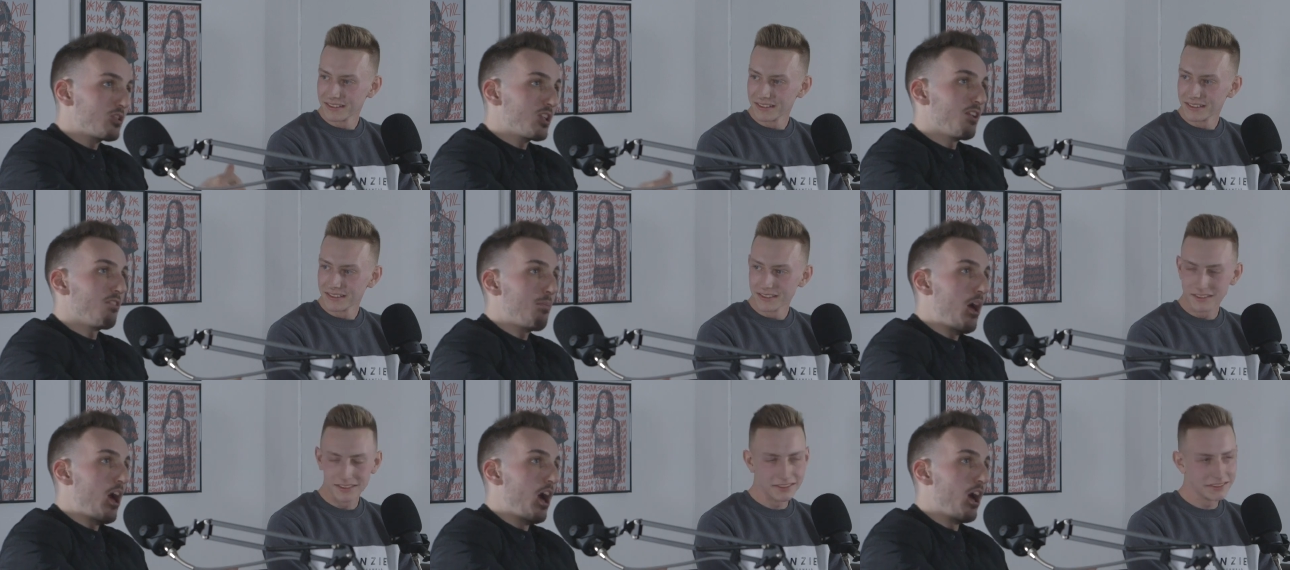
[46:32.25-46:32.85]
Speaker 1: and selling
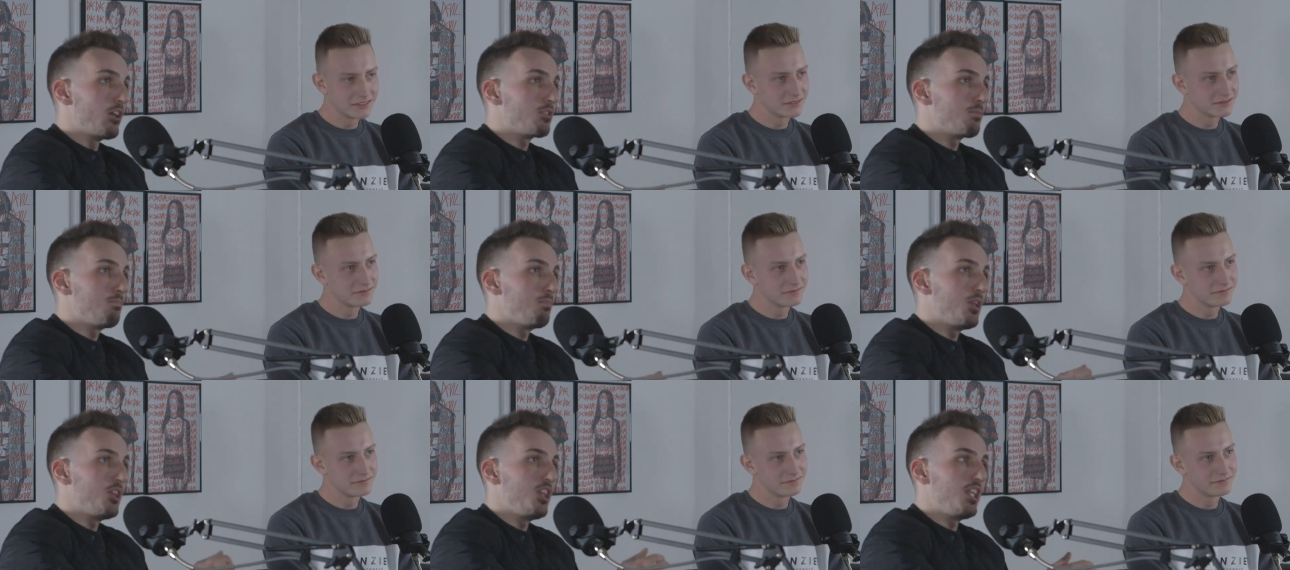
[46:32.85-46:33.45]
parts,
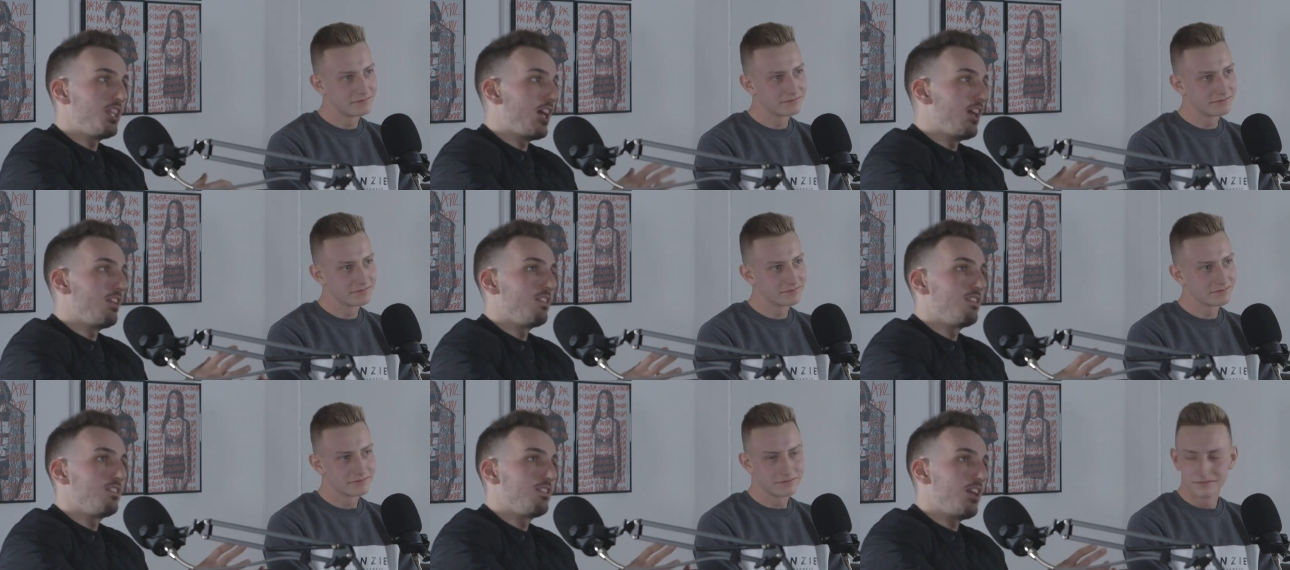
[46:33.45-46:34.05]
but then
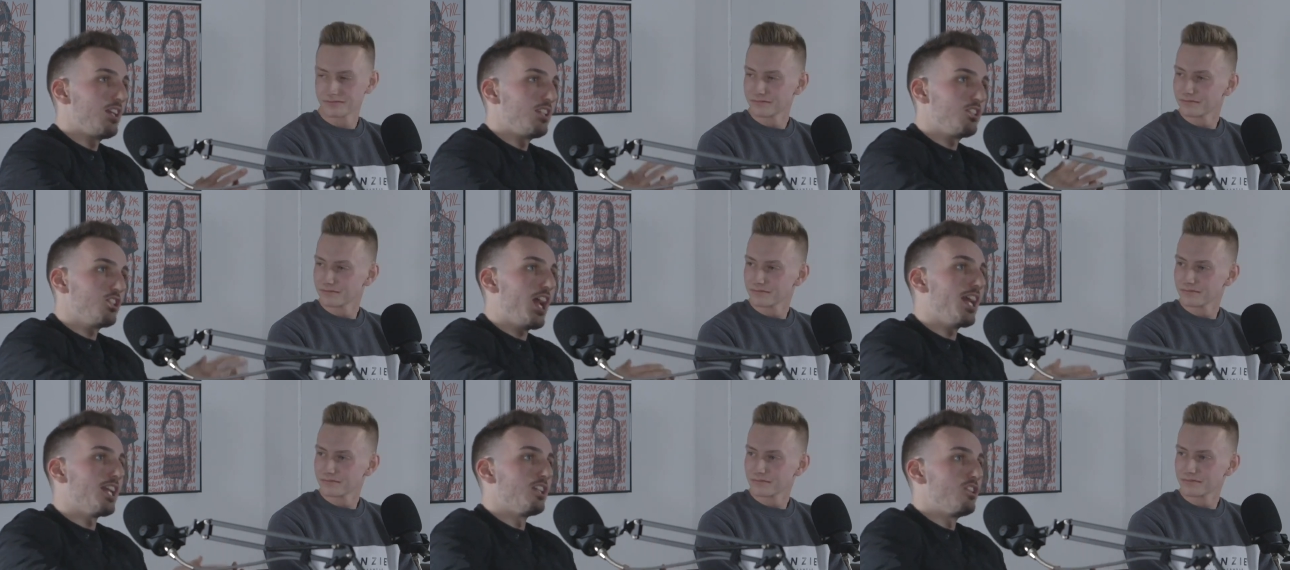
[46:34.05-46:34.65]
that
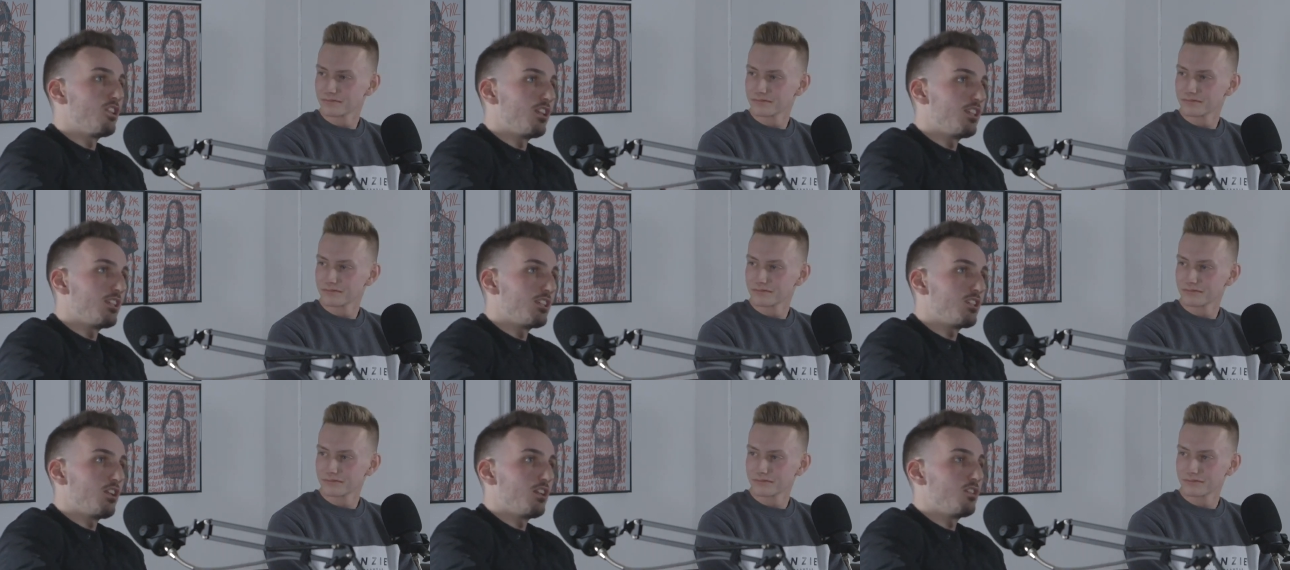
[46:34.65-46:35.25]
changed. I then
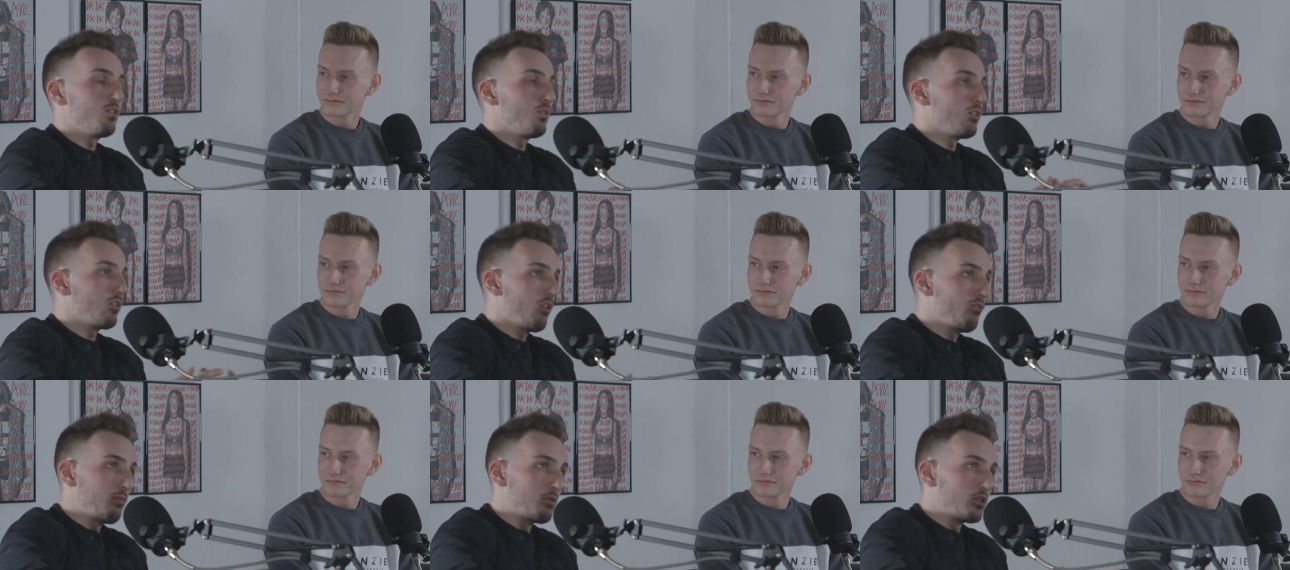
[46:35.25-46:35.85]
started doing the
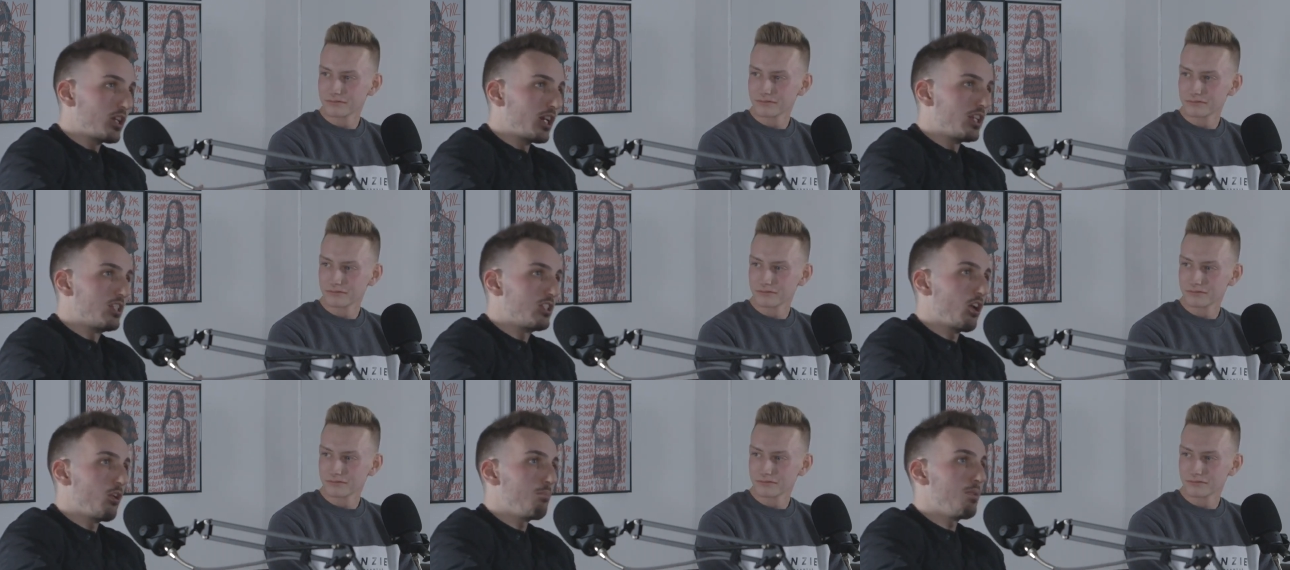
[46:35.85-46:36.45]
coffee machines.
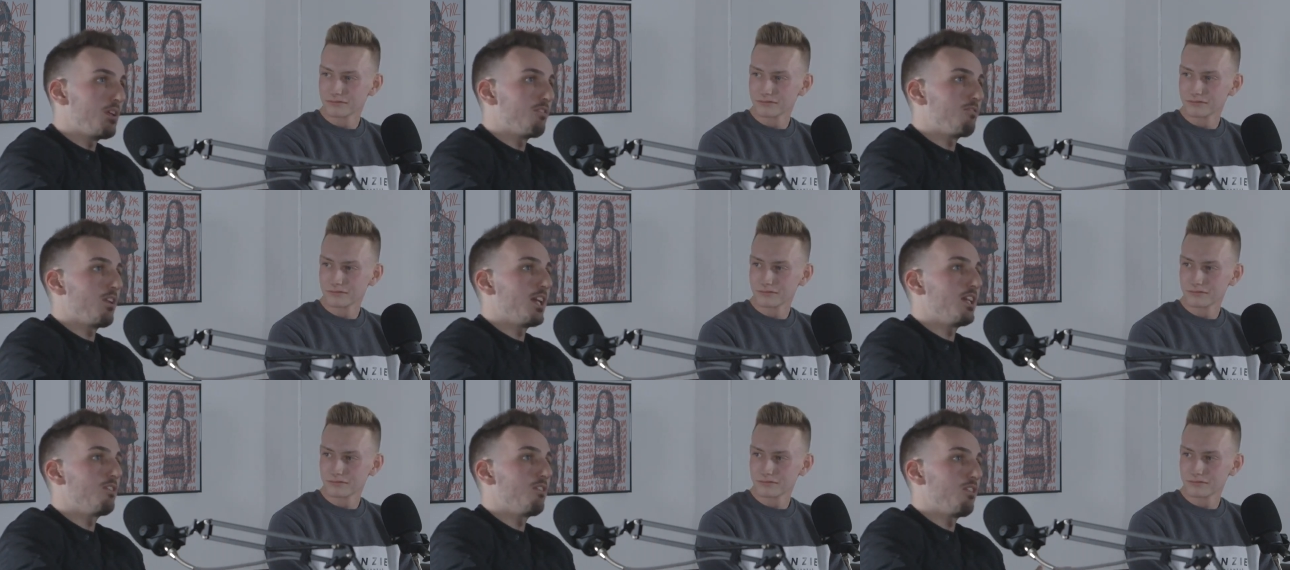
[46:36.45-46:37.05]
Don't be
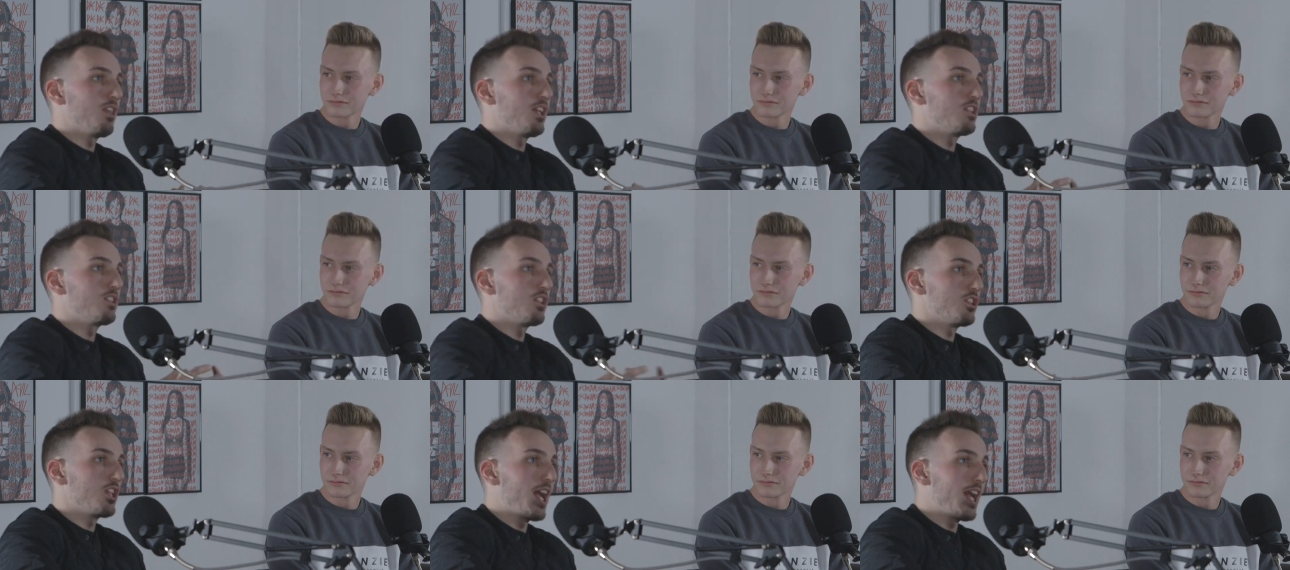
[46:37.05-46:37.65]
afraid for things
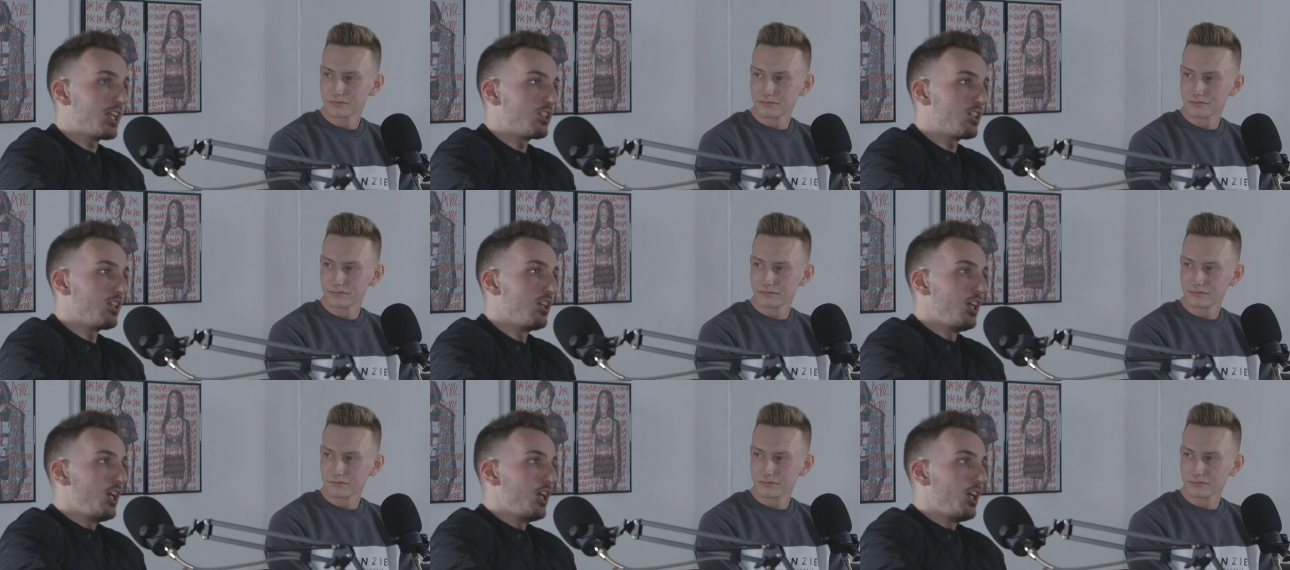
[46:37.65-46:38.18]
to change. And,